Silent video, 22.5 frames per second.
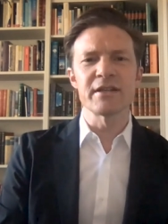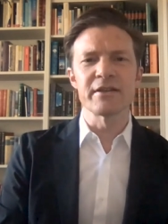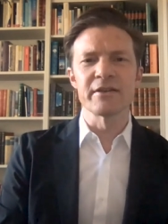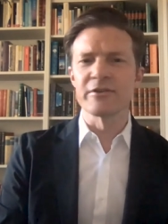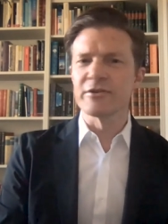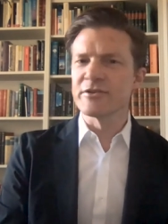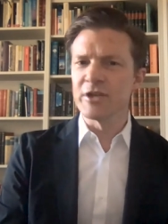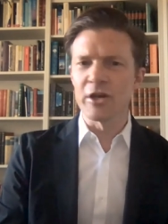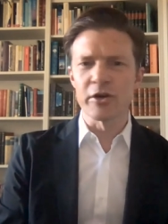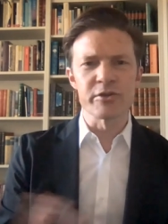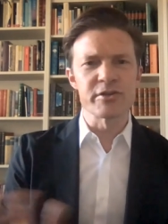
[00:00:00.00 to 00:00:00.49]

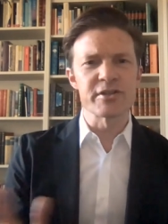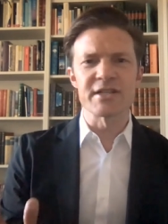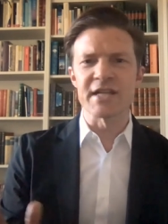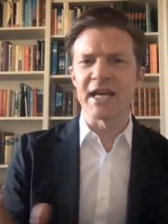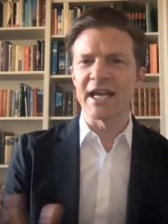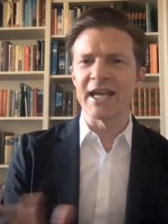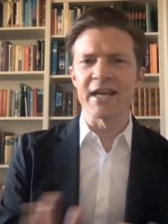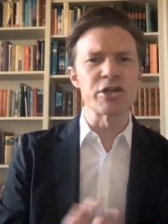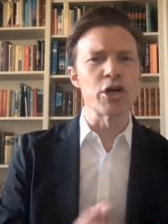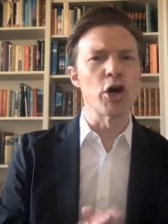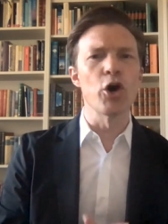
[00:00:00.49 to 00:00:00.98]
There is no
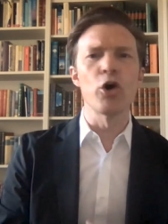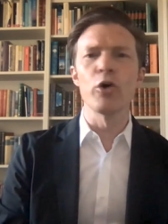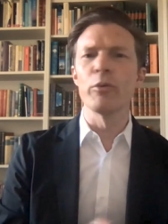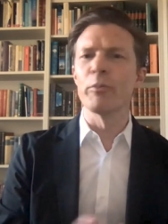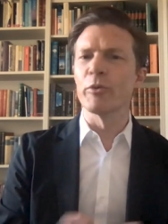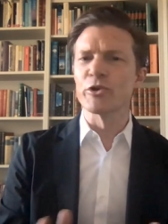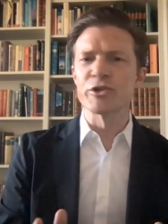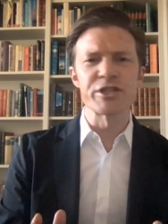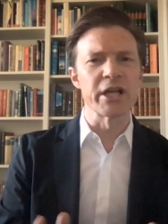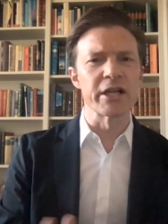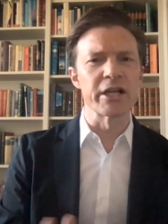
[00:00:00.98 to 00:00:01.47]
stay at
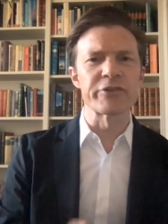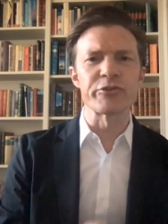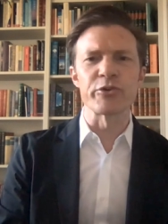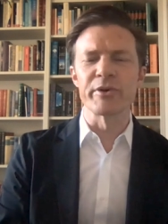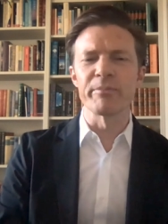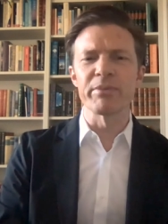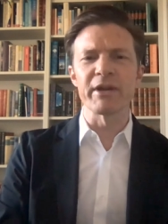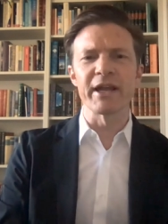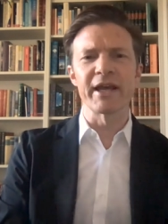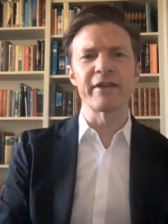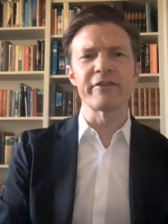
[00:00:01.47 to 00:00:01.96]
home or shelter
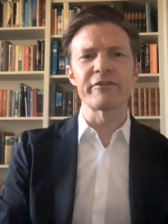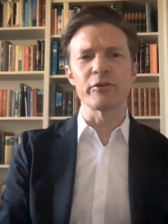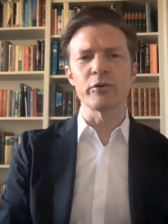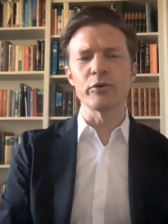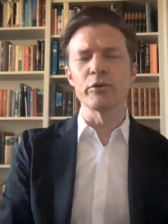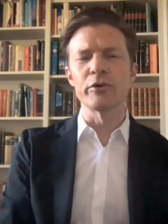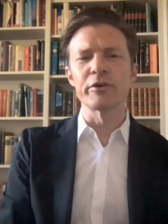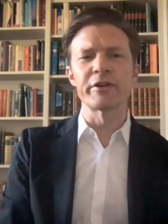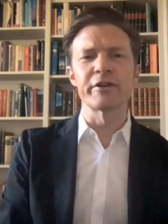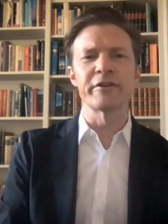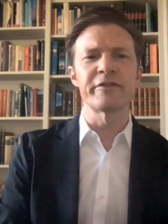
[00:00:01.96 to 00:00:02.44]
in place
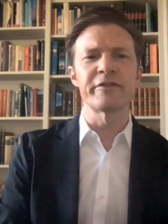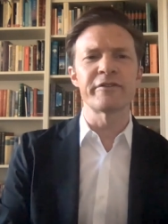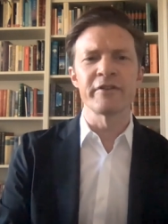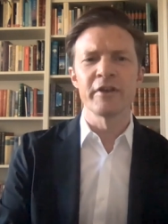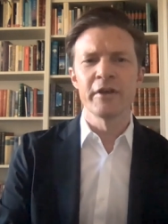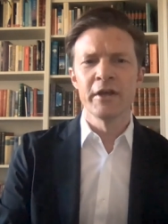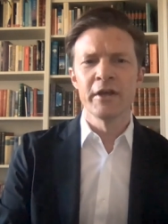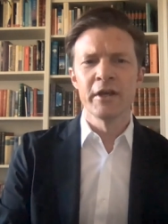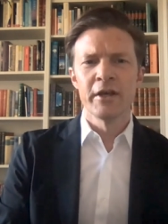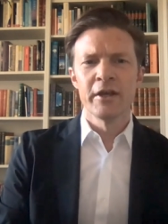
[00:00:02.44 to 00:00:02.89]
orders.